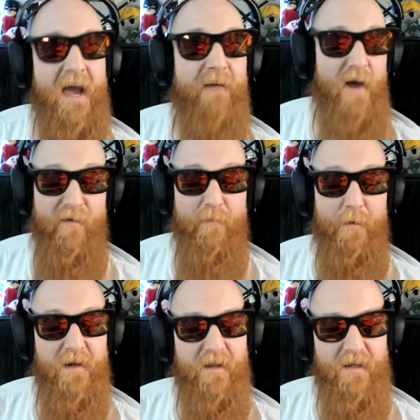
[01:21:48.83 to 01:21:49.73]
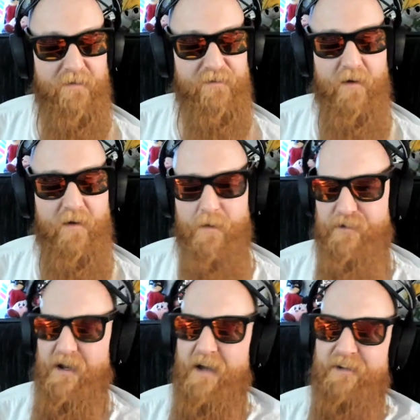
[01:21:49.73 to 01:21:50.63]
I have a buddy that lives here. He was
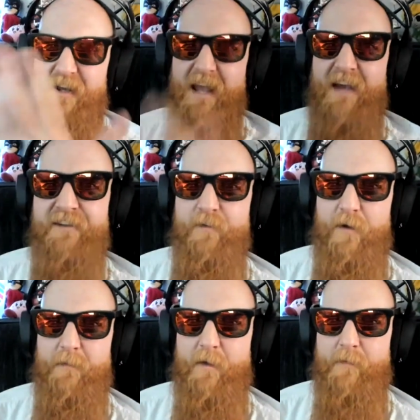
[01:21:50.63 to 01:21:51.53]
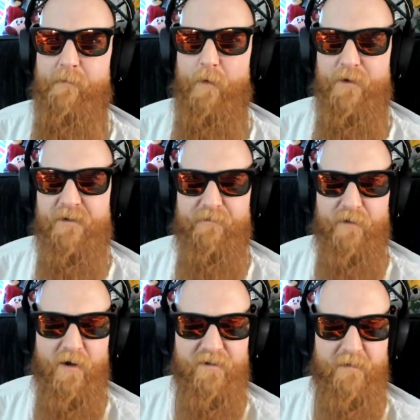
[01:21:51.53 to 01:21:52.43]
actually a guest in one of my more recent
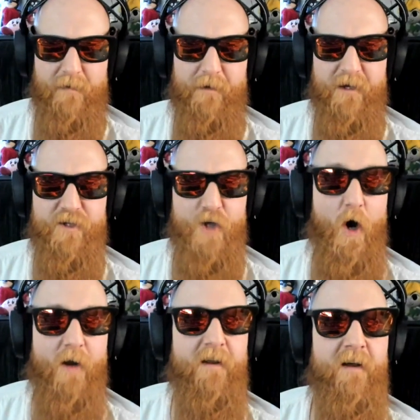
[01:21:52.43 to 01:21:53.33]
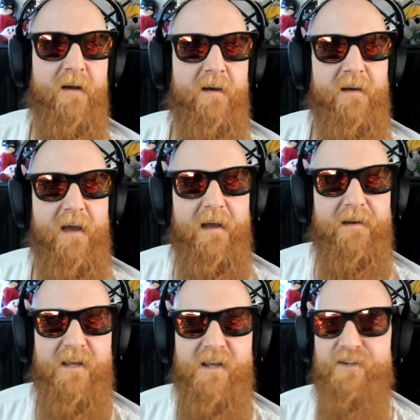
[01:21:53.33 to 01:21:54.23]
vlogs. on my buddy John and
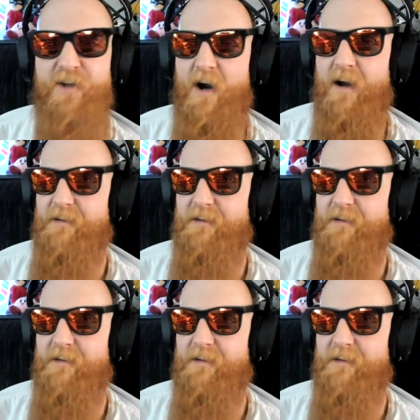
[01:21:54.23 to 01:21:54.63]
he's got,